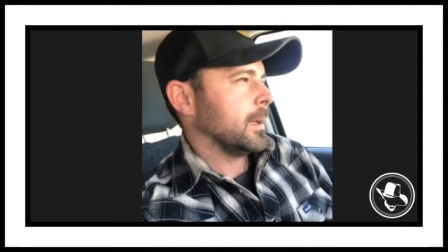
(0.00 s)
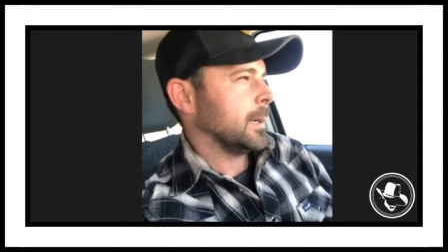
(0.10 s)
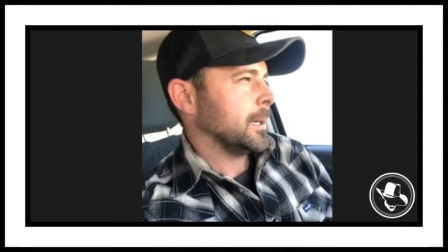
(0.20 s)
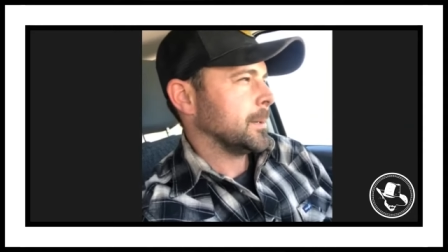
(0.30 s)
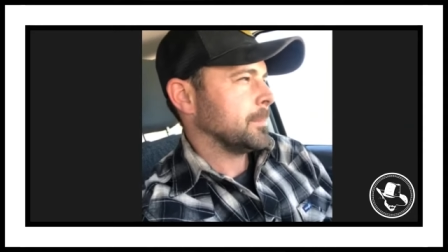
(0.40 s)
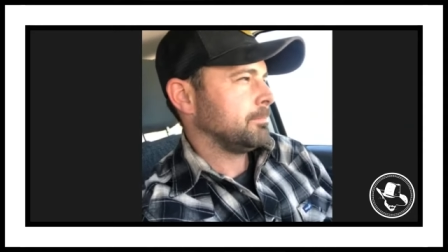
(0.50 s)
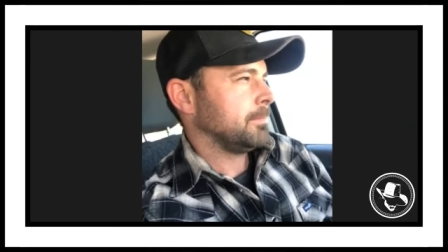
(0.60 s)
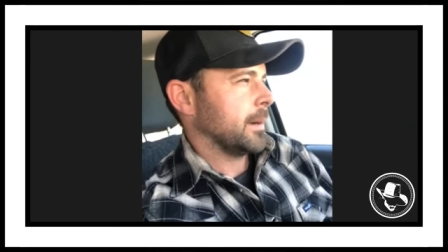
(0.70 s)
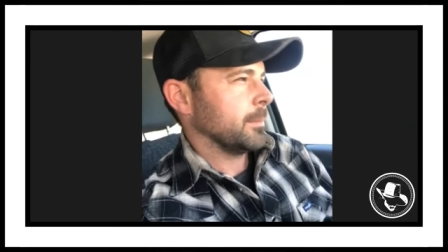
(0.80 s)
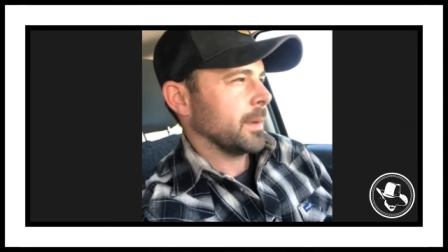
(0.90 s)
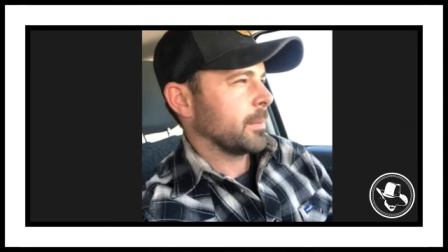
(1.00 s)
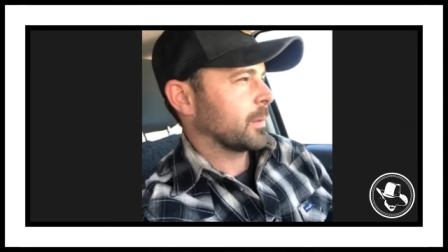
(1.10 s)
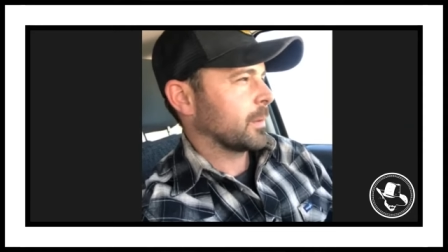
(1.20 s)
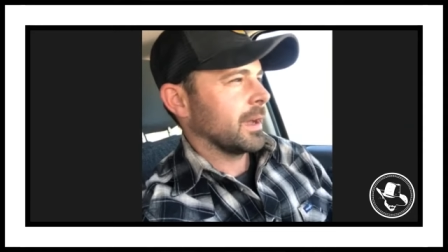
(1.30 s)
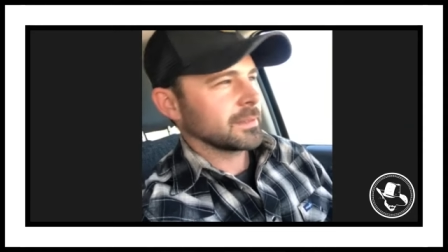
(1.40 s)
Um, I remember
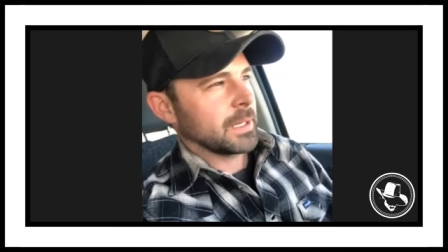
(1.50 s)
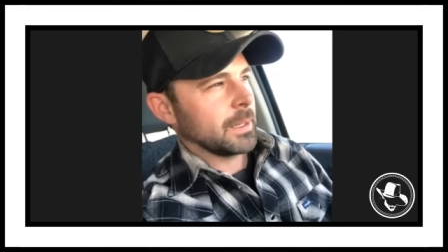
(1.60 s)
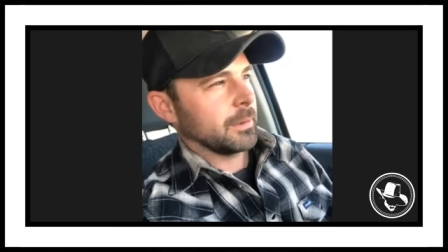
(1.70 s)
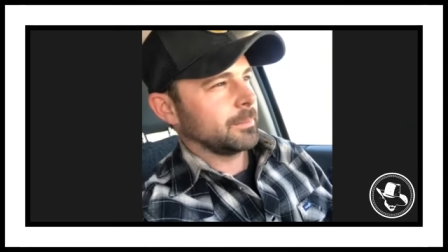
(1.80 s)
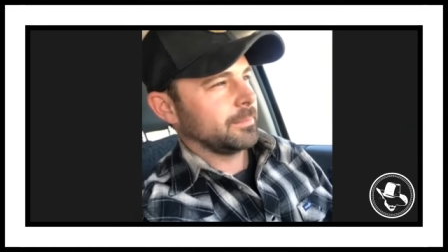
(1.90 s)
when I was probably.